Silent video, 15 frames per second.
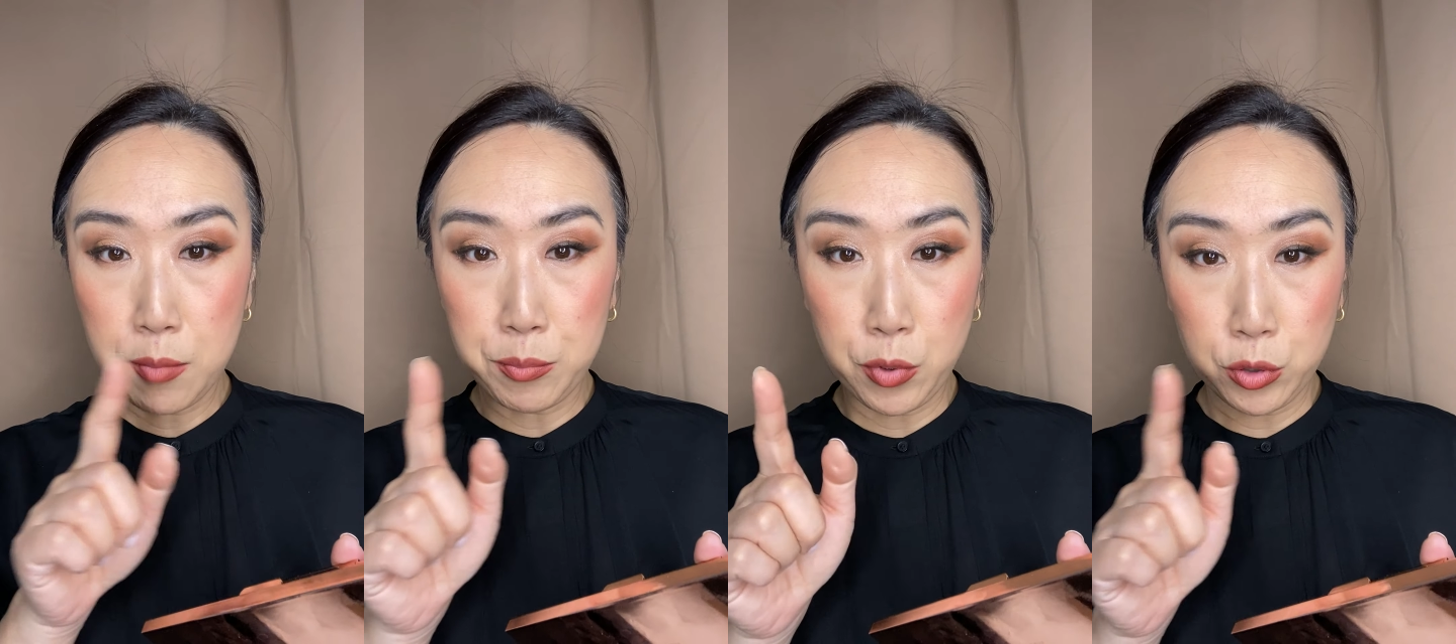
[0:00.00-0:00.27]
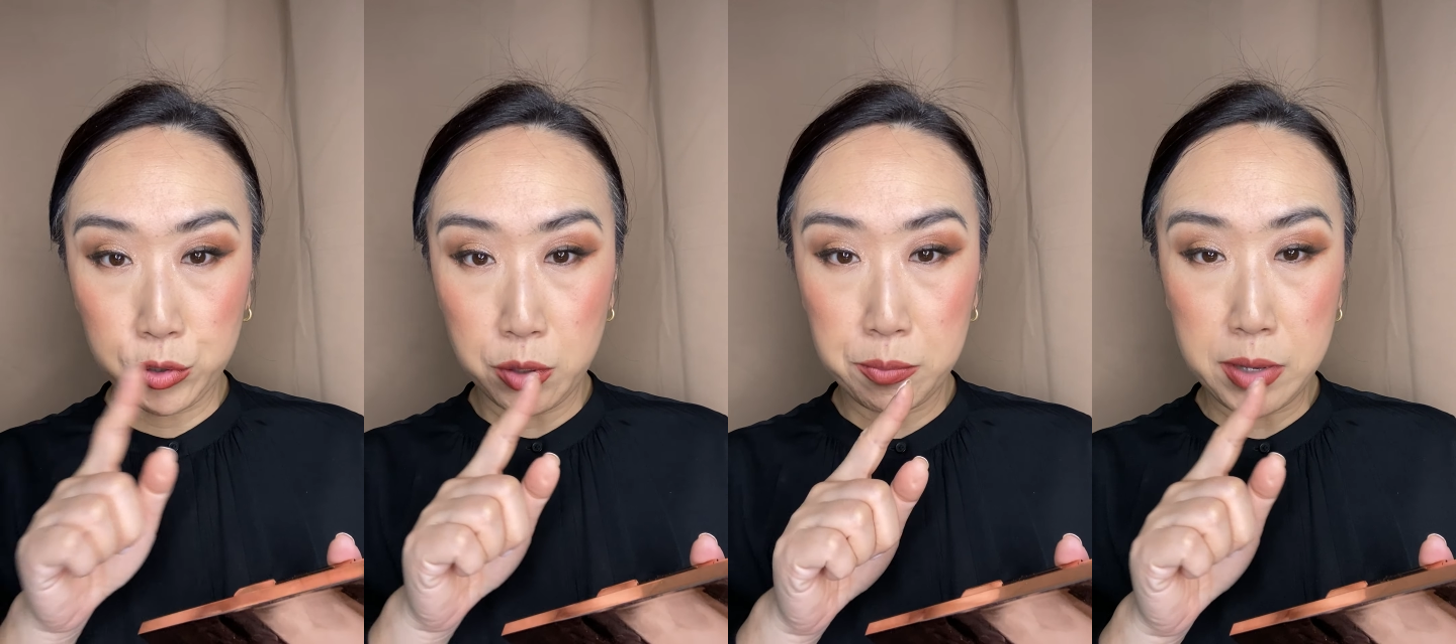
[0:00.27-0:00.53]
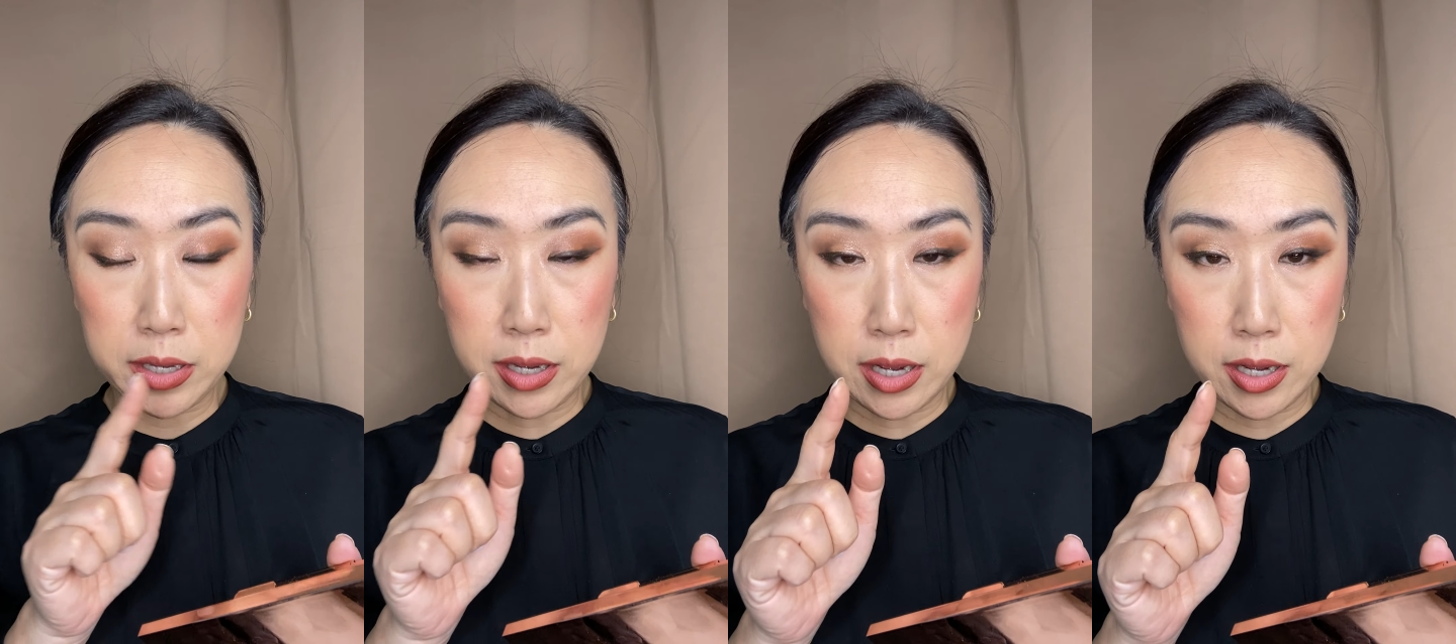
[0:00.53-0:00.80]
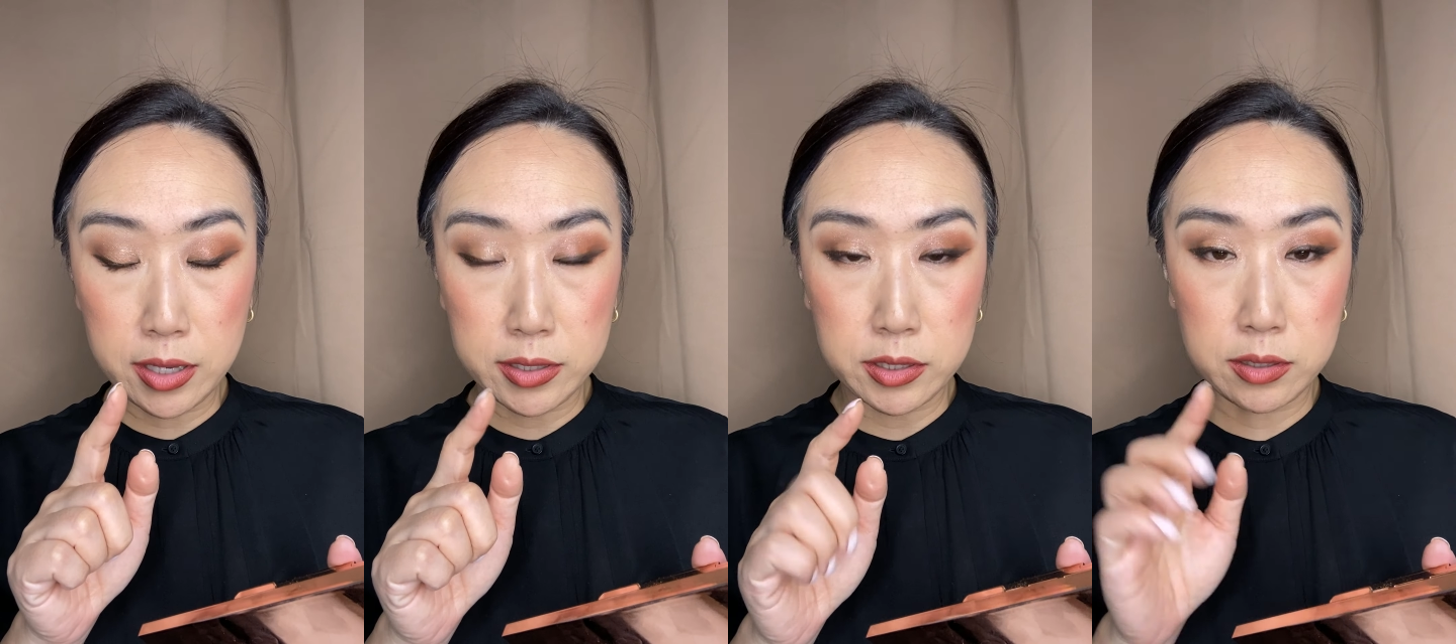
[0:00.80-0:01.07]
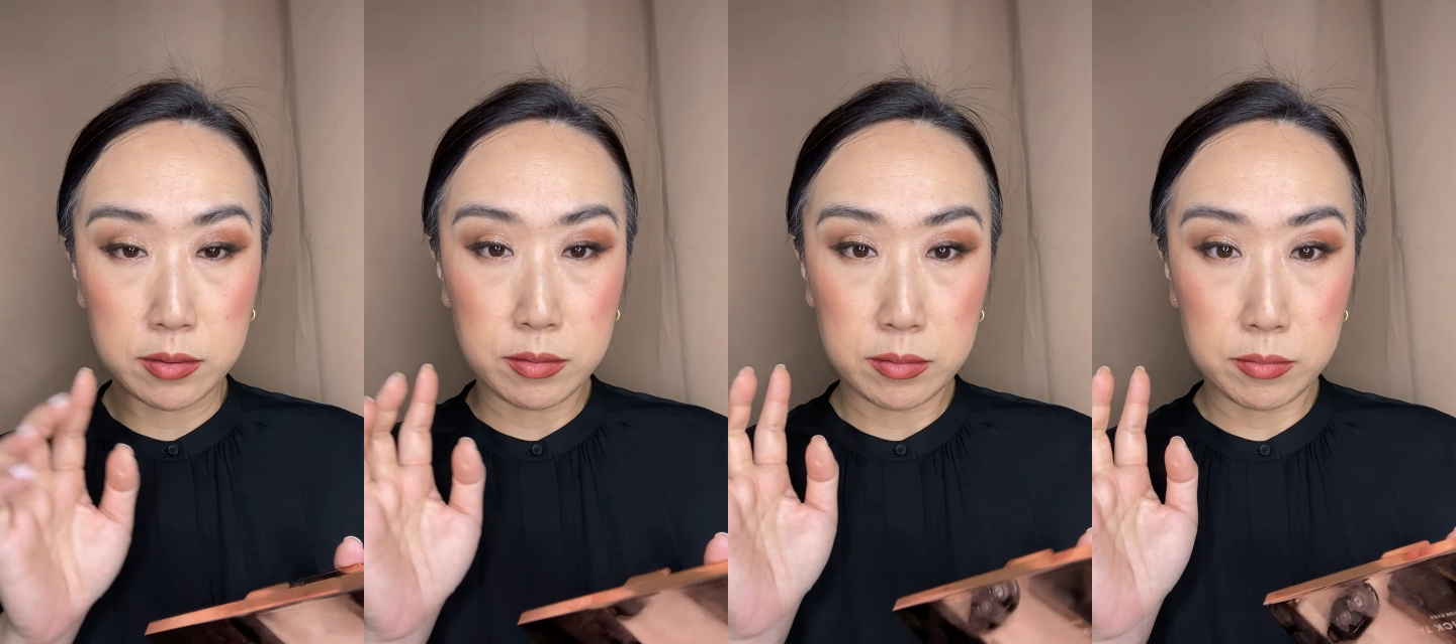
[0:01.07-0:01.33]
Both of my eyes,